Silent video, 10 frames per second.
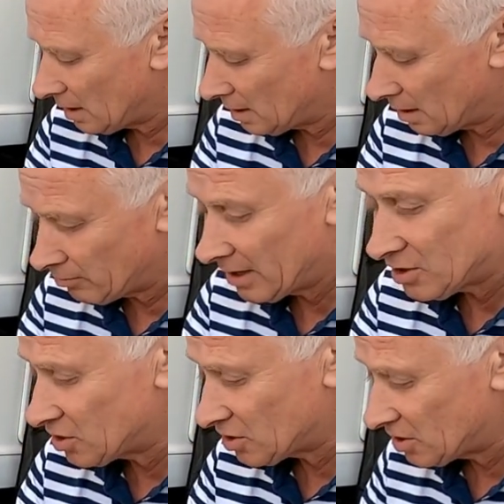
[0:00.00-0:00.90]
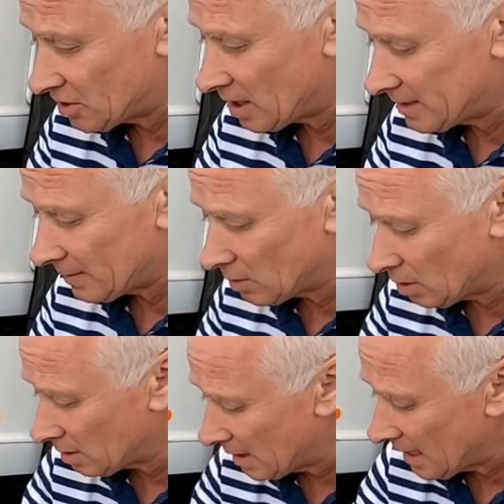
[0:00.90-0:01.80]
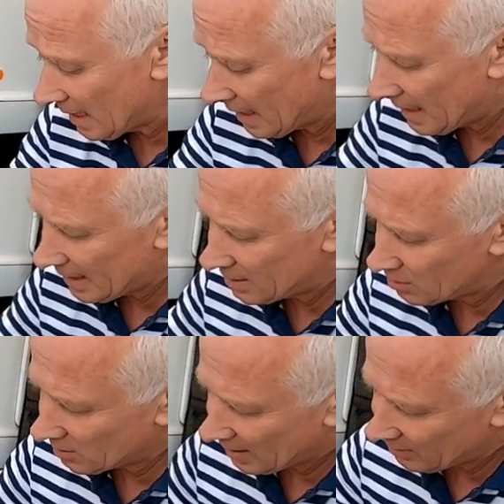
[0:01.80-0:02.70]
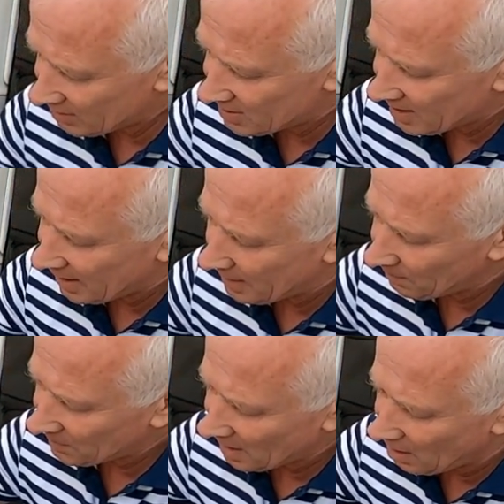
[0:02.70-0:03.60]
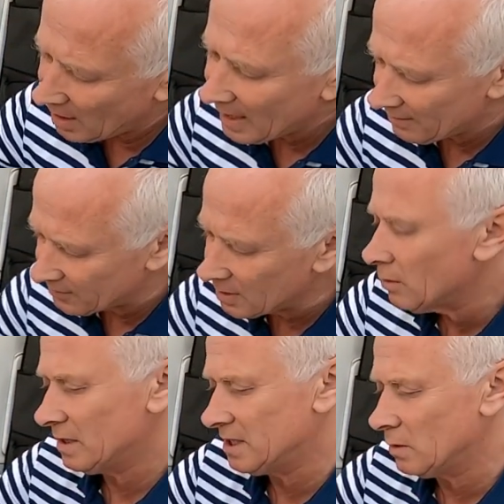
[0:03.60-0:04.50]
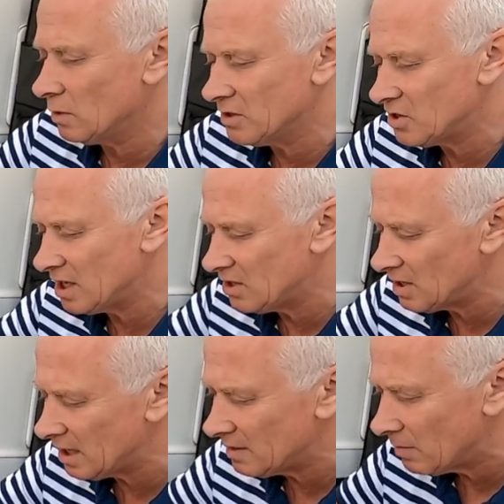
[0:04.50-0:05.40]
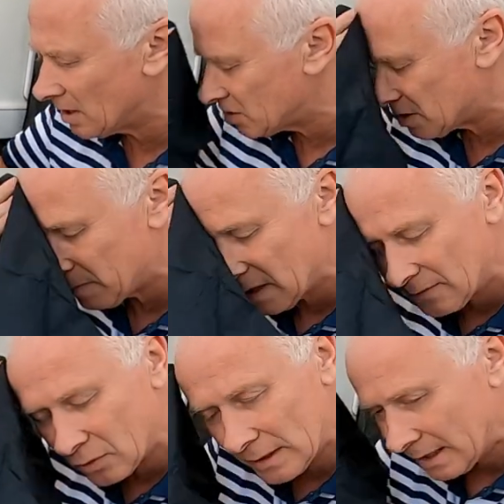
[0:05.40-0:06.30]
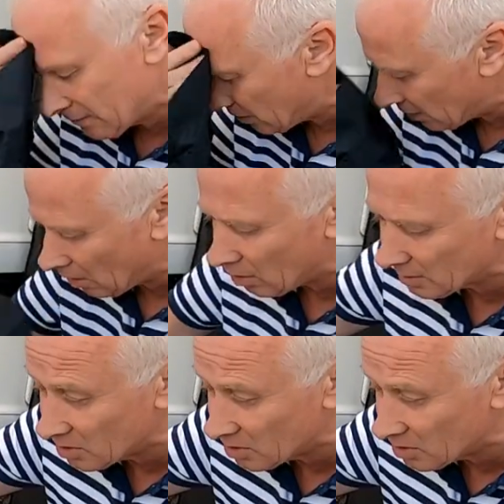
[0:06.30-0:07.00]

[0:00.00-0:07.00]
uh, a wrench just to tighten up the lock and you get this thing. I have no idea what this is. It might just be if you're getting very hot